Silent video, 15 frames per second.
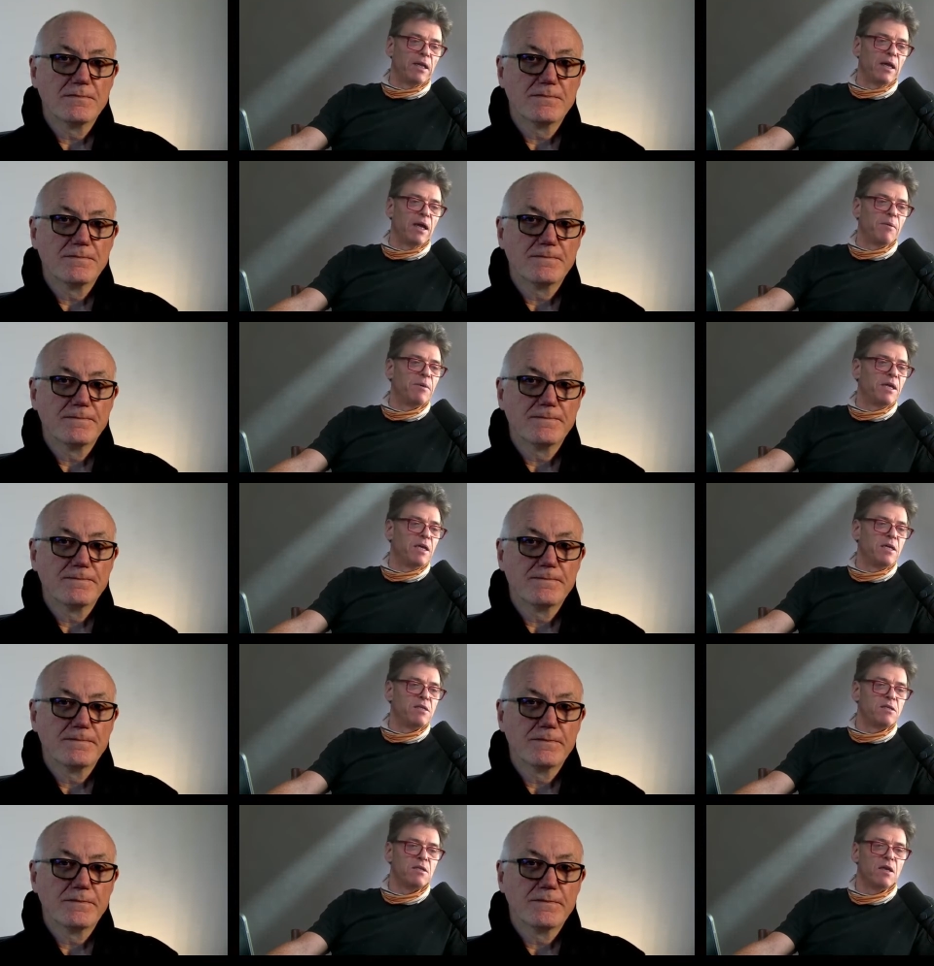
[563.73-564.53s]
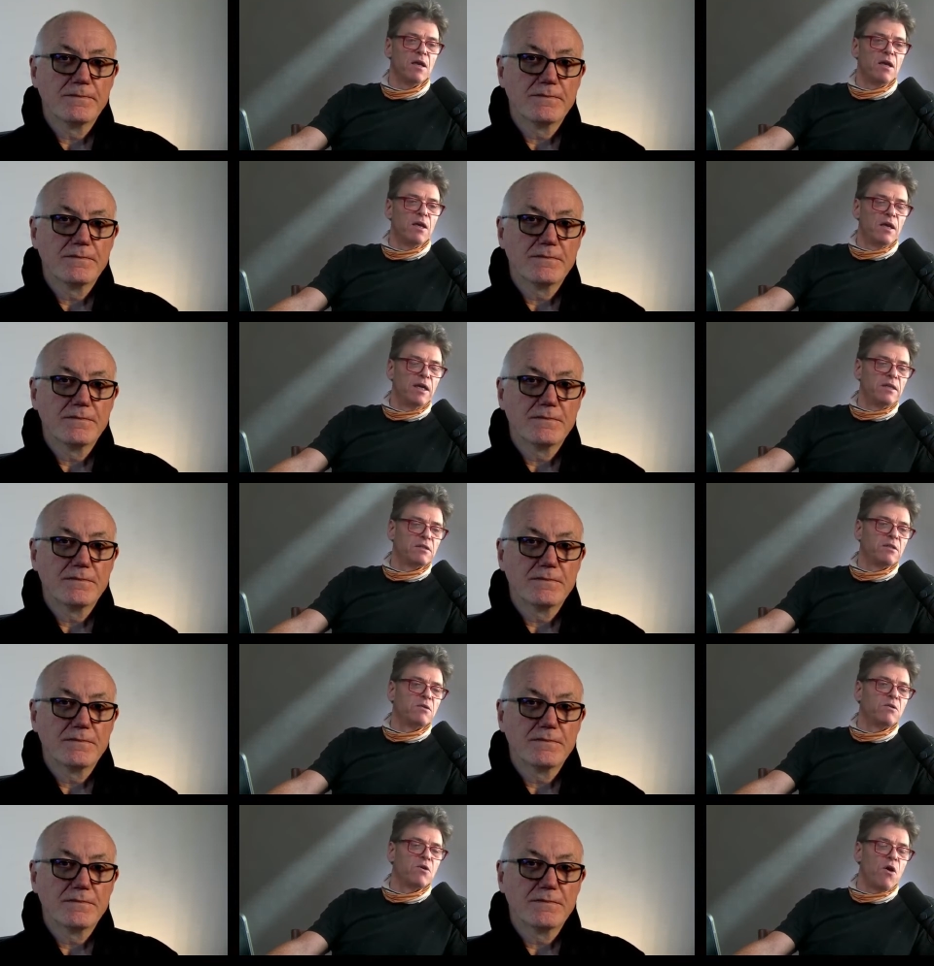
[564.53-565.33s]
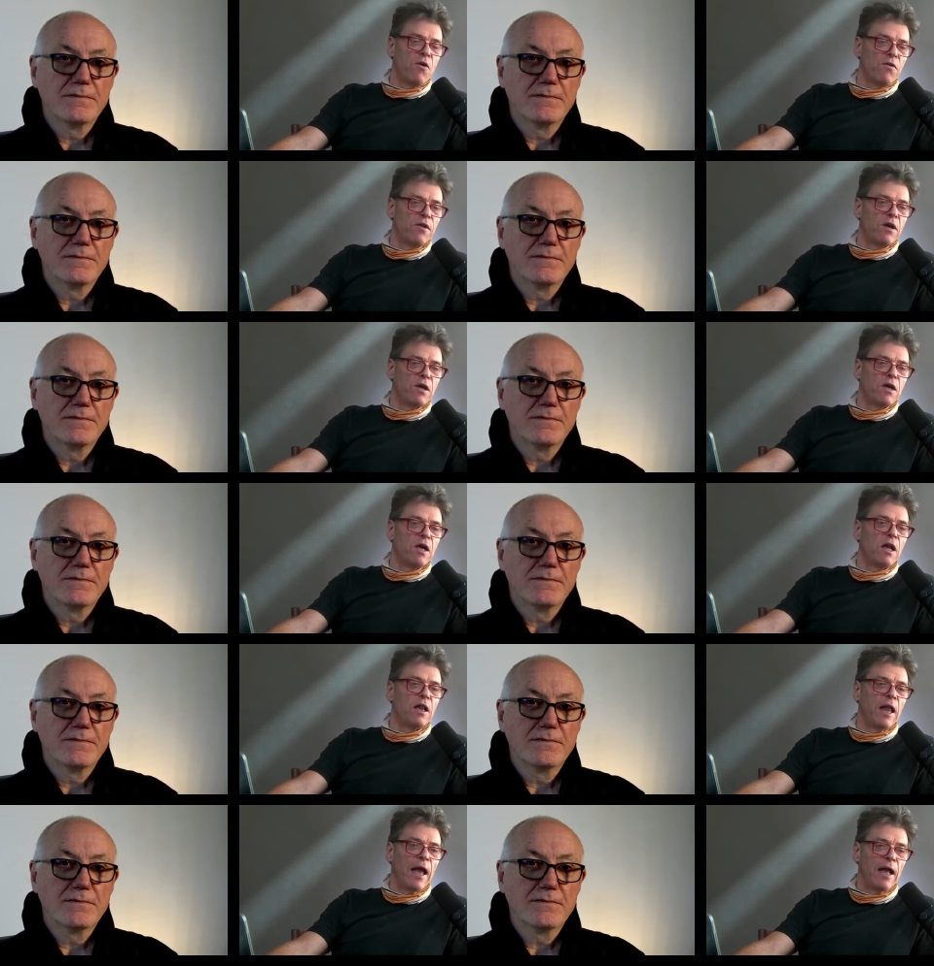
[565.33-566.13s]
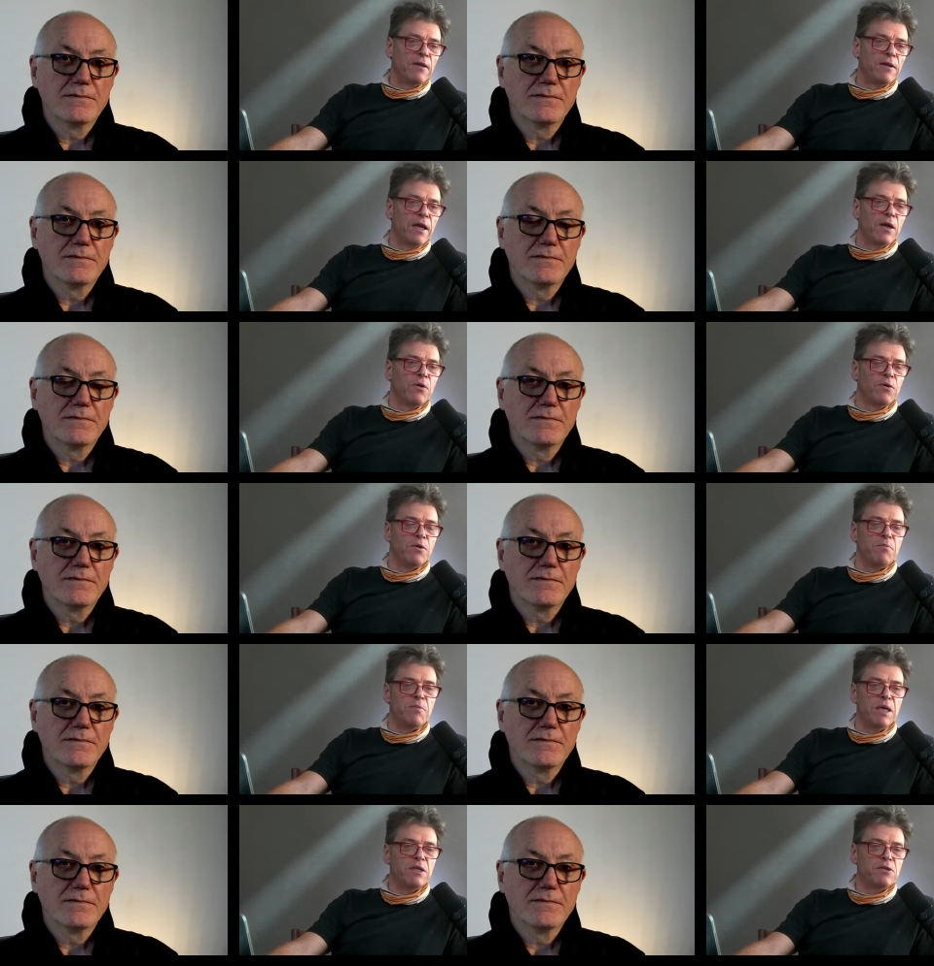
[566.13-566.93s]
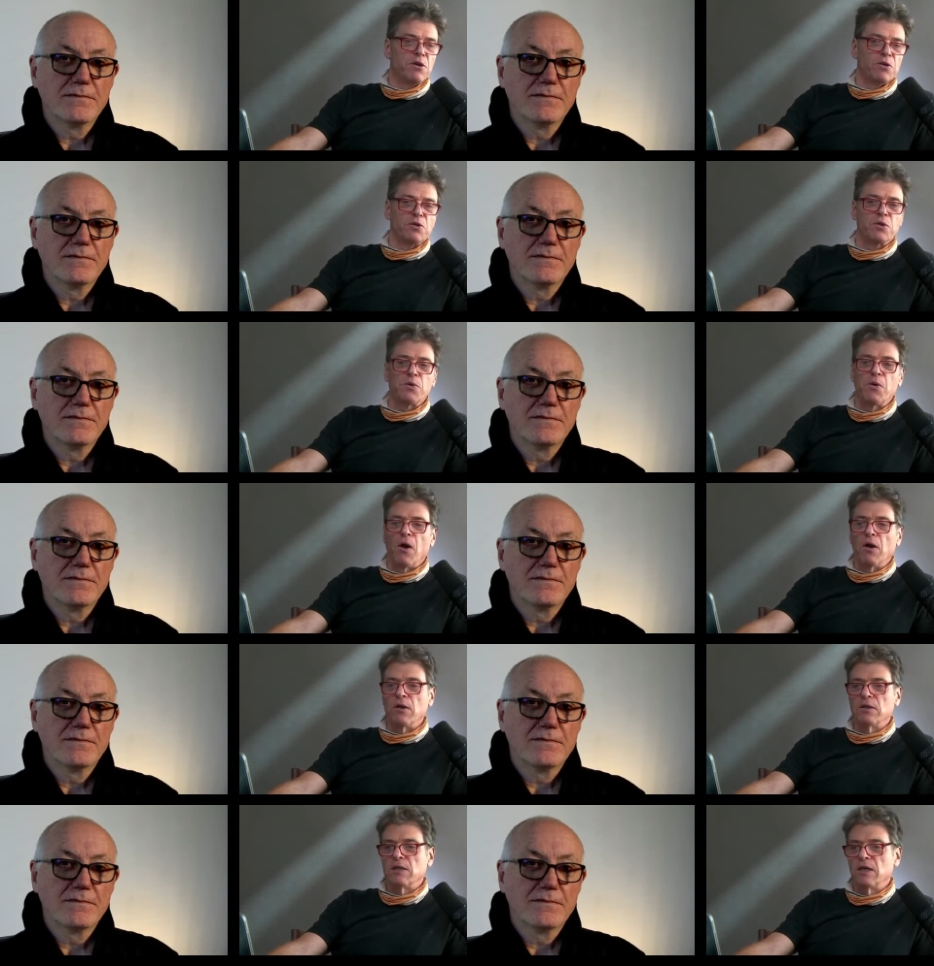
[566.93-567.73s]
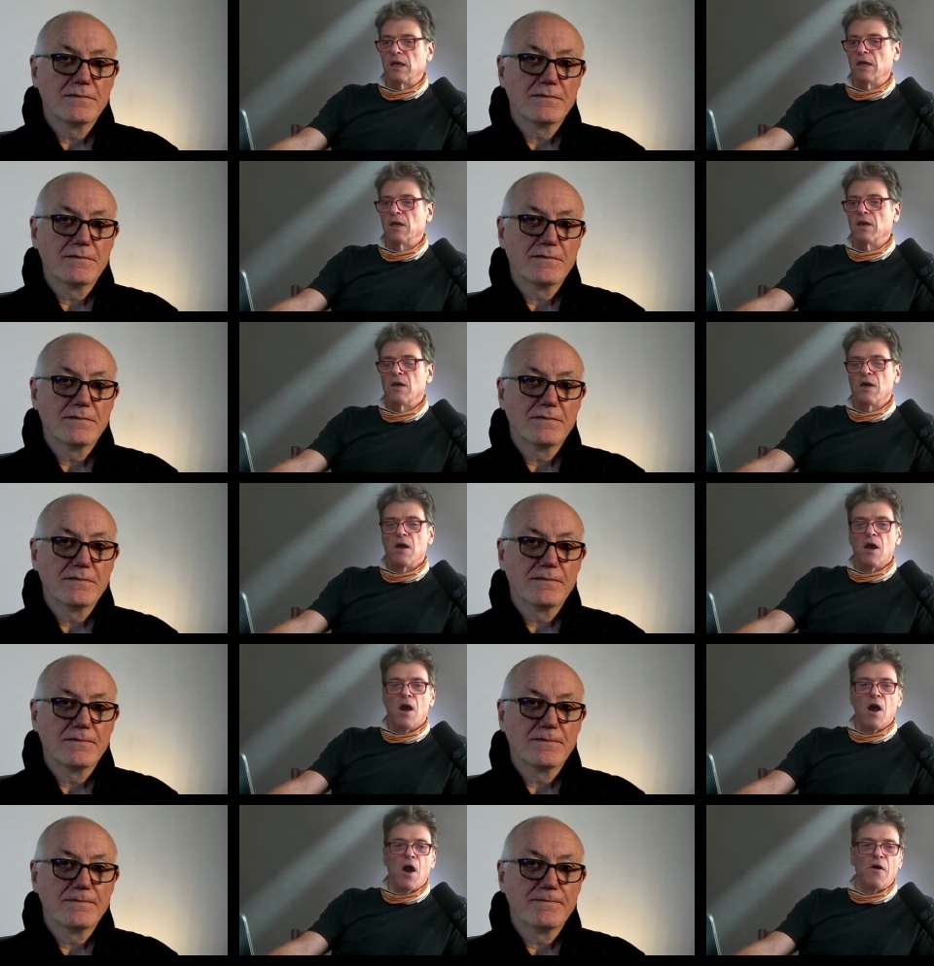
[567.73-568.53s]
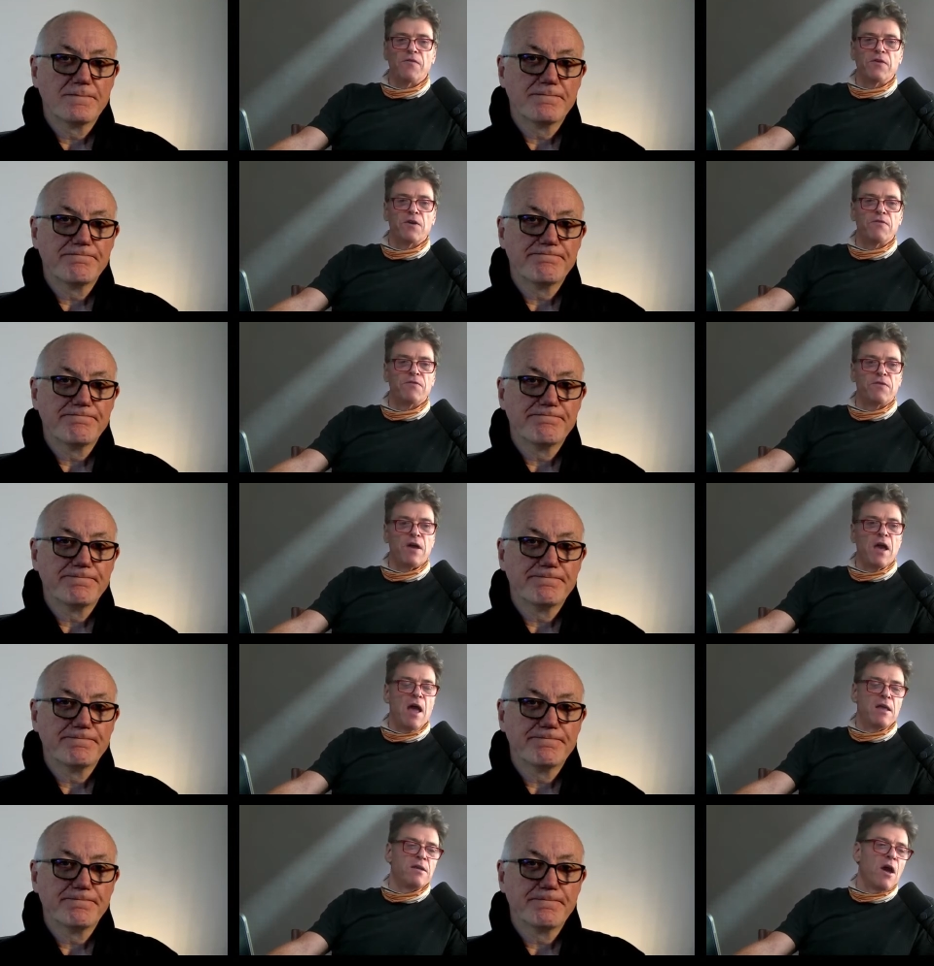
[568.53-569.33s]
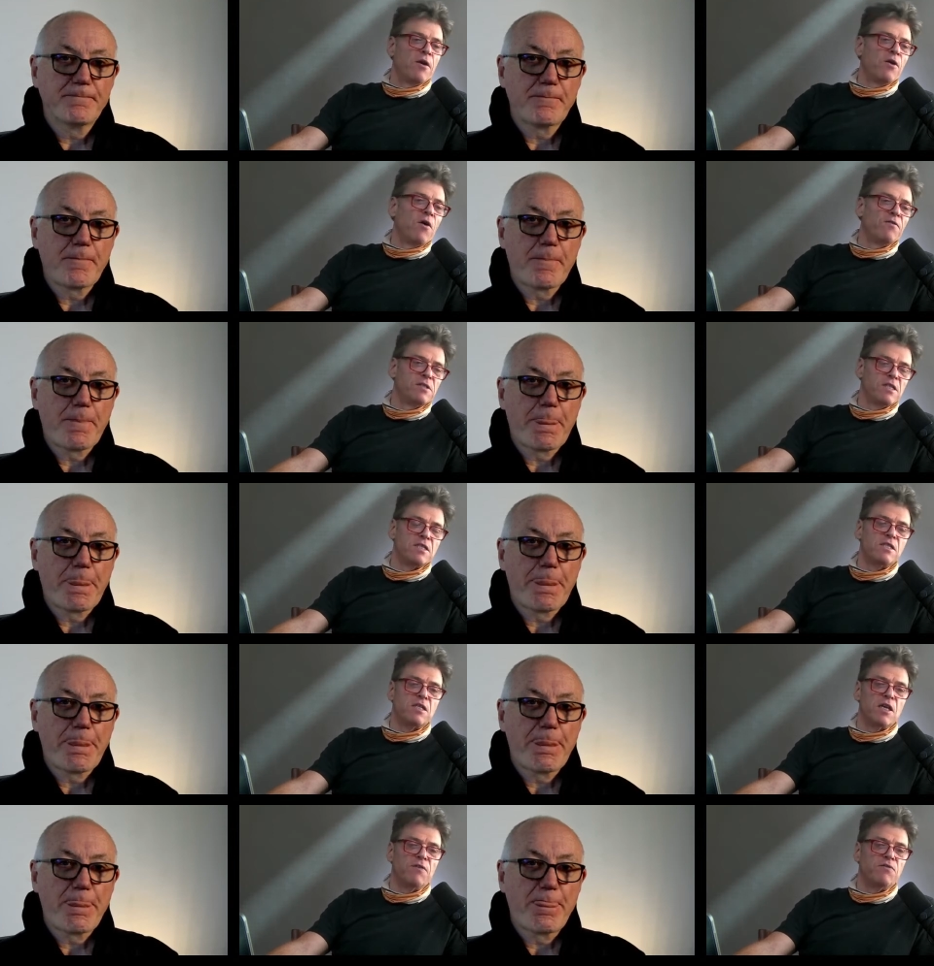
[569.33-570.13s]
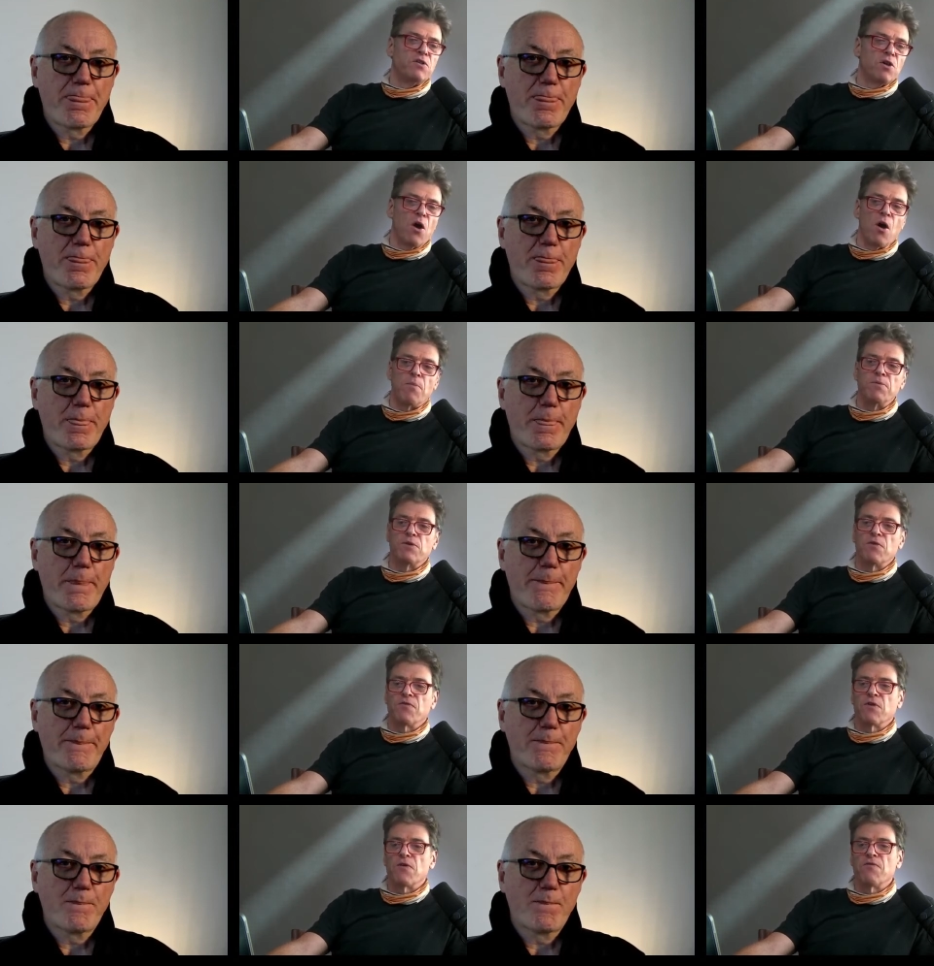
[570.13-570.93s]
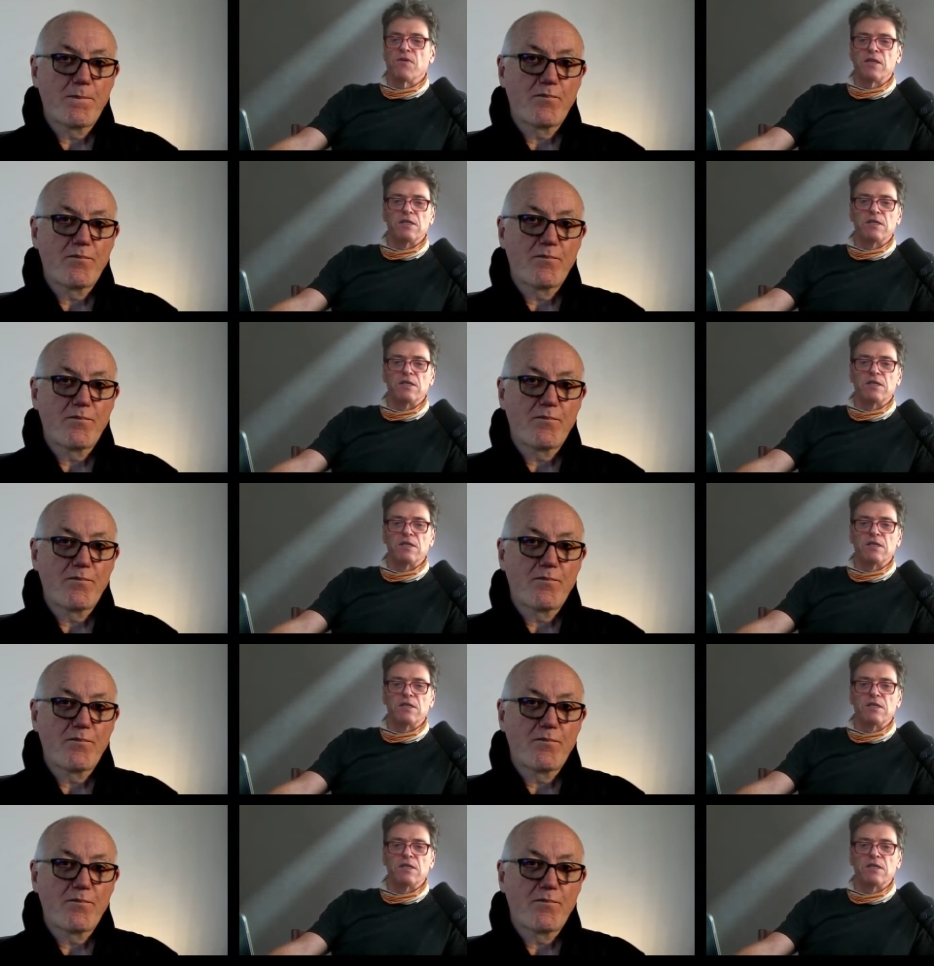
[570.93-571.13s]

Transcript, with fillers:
Speaker 1: I mean, he's he's got the Kalanick or the Bezos quality of conv- and and obviously Steve Jobs of convincing